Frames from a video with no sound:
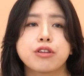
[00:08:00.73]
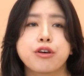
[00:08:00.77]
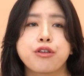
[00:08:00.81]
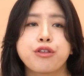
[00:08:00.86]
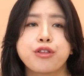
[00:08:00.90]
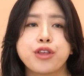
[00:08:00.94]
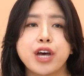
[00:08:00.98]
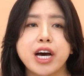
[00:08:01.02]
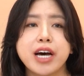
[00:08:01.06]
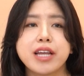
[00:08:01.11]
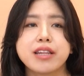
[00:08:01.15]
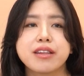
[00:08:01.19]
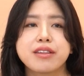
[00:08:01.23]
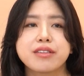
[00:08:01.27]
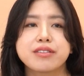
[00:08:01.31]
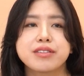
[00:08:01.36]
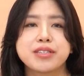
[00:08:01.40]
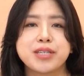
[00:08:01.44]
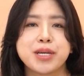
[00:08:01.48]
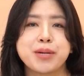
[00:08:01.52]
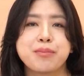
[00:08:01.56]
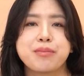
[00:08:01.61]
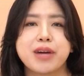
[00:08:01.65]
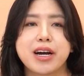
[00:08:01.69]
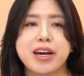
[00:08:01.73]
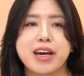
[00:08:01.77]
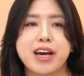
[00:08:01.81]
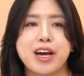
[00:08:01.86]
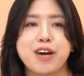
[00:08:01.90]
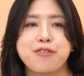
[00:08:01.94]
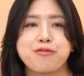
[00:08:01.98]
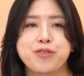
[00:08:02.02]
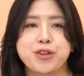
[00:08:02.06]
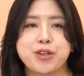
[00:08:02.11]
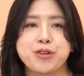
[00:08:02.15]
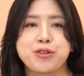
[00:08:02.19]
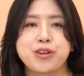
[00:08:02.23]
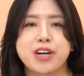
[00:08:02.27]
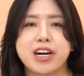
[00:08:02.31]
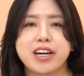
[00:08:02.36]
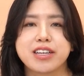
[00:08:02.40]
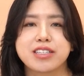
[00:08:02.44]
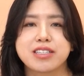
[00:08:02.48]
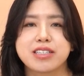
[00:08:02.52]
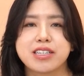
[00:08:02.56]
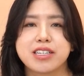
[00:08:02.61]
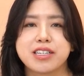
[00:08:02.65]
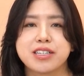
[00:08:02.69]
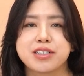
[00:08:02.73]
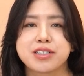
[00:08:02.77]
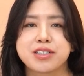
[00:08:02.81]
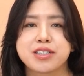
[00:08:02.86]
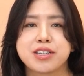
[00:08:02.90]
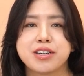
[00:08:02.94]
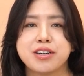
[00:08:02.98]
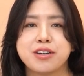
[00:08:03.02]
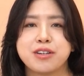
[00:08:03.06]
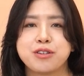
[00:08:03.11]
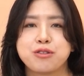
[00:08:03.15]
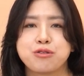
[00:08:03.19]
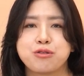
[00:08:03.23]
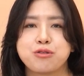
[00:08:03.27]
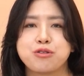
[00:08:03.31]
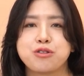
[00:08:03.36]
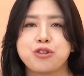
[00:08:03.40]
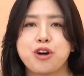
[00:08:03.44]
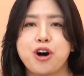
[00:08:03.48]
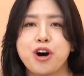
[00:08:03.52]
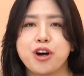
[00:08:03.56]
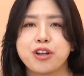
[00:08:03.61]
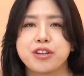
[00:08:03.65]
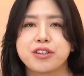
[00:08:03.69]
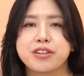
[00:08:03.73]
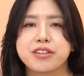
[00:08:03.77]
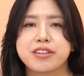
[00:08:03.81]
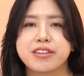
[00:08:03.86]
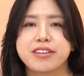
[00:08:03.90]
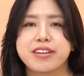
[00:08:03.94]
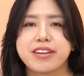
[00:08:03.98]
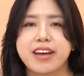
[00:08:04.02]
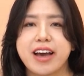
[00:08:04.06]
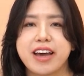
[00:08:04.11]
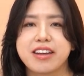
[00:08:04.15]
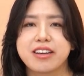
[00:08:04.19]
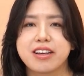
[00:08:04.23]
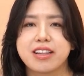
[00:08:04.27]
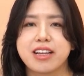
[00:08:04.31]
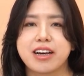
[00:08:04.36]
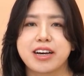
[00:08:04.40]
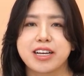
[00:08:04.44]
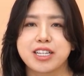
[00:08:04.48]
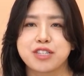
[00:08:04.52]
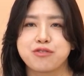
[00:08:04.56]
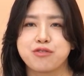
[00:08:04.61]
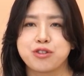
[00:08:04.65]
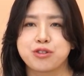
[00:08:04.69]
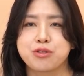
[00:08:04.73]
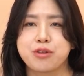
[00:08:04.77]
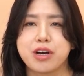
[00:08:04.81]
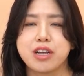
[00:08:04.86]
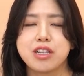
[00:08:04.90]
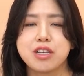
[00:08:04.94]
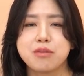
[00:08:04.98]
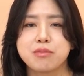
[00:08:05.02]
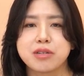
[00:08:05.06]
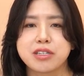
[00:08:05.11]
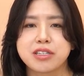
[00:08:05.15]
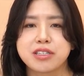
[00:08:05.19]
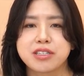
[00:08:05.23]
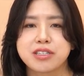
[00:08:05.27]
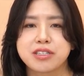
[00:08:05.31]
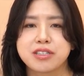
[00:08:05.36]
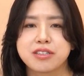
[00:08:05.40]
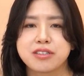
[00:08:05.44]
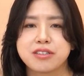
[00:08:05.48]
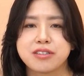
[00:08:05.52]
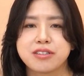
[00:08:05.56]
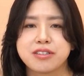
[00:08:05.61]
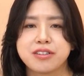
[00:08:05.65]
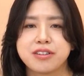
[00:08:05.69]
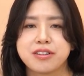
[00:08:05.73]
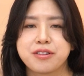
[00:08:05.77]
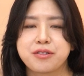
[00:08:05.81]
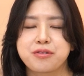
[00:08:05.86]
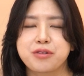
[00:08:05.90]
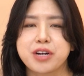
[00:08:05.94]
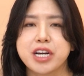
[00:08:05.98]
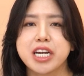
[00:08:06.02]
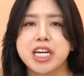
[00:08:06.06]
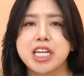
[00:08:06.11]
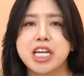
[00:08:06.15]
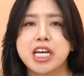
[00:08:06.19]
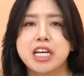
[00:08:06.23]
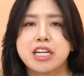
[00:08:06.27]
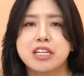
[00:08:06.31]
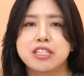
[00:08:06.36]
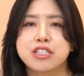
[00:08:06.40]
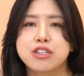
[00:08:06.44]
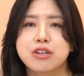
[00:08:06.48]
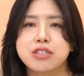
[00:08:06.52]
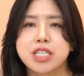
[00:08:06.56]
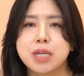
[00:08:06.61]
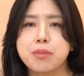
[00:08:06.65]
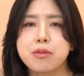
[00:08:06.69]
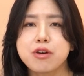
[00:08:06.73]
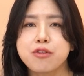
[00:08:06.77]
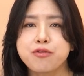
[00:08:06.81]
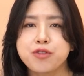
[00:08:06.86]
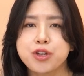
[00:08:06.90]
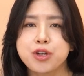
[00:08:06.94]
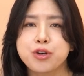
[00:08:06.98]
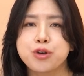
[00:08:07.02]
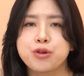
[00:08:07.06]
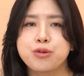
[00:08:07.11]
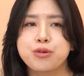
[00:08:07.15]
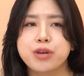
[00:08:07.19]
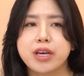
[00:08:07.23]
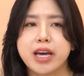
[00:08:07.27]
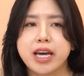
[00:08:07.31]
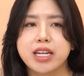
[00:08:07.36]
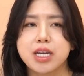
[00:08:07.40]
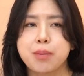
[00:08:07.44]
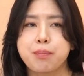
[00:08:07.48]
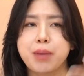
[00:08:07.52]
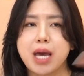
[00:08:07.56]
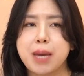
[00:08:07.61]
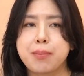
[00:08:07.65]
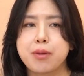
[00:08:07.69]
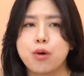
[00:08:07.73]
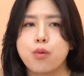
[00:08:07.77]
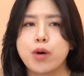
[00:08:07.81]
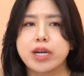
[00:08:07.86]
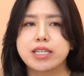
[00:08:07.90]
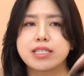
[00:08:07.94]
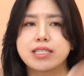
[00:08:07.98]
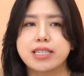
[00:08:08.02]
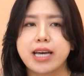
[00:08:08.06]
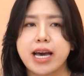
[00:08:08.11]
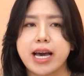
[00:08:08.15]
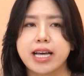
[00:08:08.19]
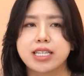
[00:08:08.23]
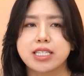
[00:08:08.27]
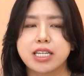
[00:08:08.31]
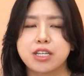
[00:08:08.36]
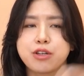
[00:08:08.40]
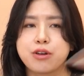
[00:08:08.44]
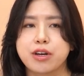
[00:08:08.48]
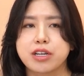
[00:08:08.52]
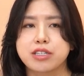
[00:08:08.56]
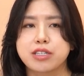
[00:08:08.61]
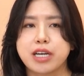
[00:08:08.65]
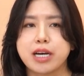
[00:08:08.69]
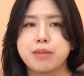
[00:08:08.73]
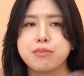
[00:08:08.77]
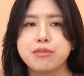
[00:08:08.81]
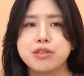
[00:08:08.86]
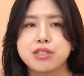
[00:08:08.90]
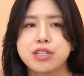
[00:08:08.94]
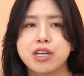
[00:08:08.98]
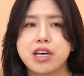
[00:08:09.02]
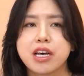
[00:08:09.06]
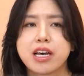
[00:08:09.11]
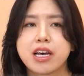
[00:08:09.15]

the third tip I have for you guys is to not analyze visual elements, right? So some of you get a paper 1 text in your exams,